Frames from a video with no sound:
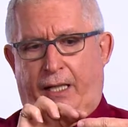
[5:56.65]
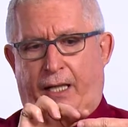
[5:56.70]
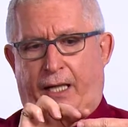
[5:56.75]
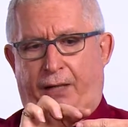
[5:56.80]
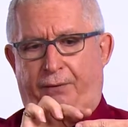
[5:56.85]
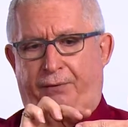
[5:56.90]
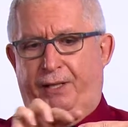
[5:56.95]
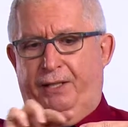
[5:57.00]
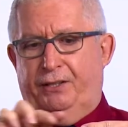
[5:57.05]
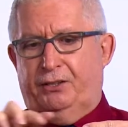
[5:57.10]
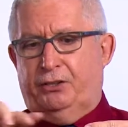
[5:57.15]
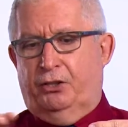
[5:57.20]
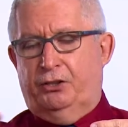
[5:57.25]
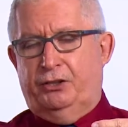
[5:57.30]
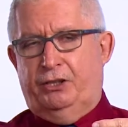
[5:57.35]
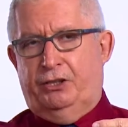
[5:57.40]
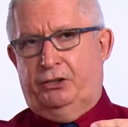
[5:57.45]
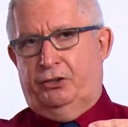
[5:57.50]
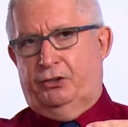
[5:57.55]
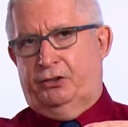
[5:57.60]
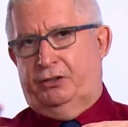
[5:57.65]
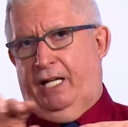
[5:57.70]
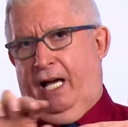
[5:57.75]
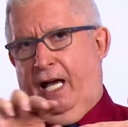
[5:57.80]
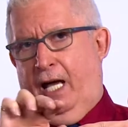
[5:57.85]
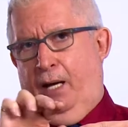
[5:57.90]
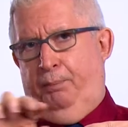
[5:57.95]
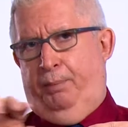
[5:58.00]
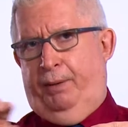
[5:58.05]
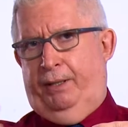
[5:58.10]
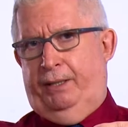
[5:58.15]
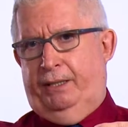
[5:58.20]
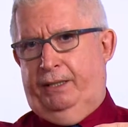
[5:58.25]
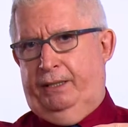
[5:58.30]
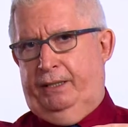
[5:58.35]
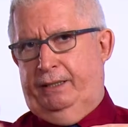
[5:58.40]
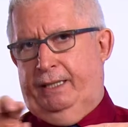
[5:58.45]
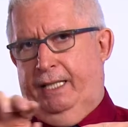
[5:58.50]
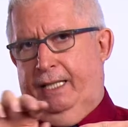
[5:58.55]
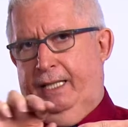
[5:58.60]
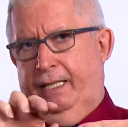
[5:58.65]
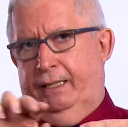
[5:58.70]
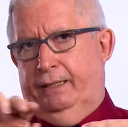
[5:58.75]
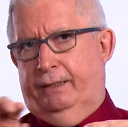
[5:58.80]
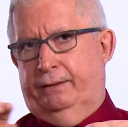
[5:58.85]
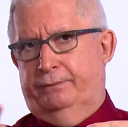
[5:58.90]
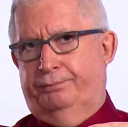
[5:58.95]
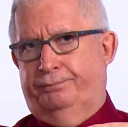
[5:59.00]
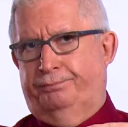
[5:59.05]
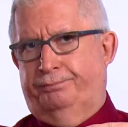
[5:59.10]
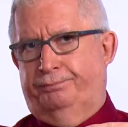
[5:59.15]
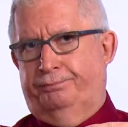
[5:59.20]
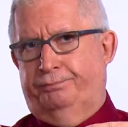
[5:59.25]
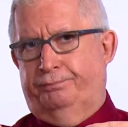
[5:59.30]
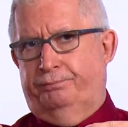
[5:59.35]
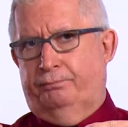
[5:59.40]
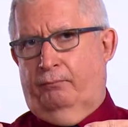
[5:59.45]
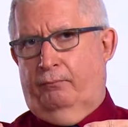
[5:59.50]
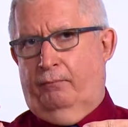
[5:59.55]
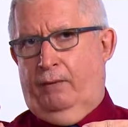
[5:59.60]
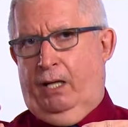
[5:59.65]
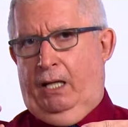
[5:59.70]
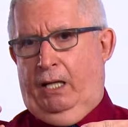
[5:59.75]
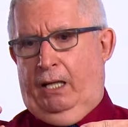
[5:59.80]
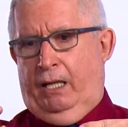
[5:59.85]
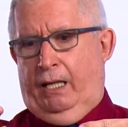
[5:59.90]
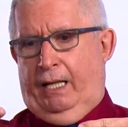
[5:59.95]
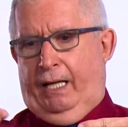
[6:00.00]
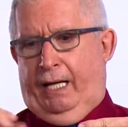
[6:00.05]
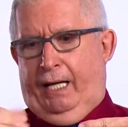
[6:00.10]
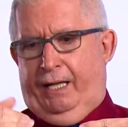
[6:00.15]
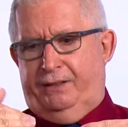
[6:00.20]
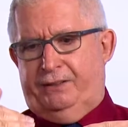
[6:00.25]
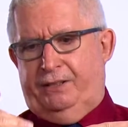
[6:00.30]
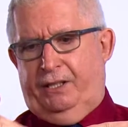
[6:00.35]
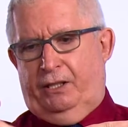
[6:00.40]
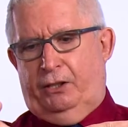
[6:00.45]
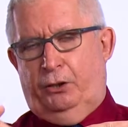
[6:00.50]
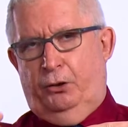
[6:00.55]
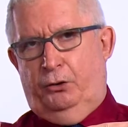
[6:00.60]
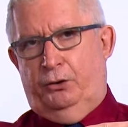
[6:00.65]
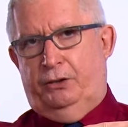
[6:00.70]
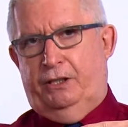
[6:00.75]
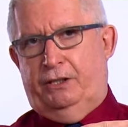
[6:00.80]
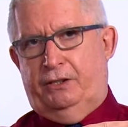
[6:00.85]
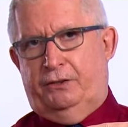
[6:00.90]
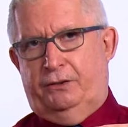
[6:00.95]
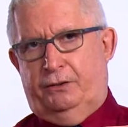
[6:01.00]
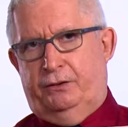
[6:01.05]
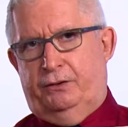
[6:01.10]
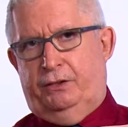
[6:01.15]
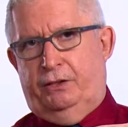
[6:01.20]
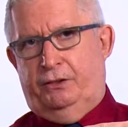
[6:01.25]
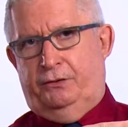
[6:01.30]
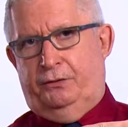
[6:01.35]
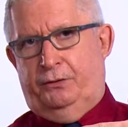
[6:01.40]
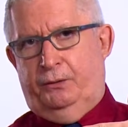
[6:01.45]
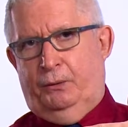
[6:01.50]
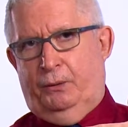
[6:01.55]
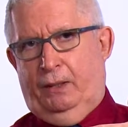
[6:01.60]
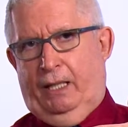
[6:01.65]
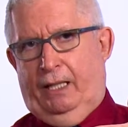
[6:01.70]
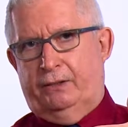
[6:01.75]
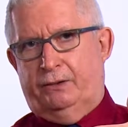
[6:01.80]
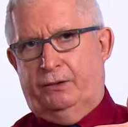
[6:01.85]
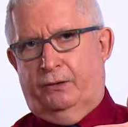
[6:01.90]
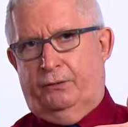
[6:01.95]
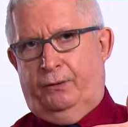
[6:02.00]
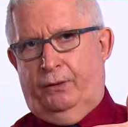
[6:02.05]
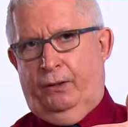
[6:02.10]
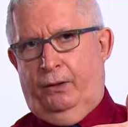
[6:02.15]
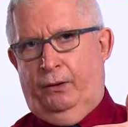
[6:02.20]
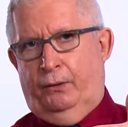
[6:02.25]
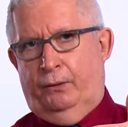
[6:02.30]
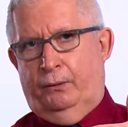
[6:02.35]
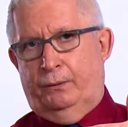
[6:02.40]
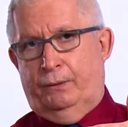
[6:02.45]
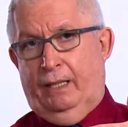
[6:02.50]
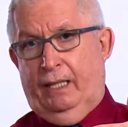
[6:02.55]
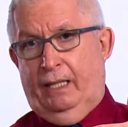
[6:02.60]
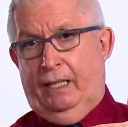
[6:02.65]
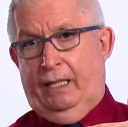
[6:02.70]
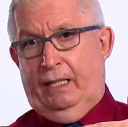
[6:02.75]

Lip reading: if these conditions happen in the data, execute these few lines of code.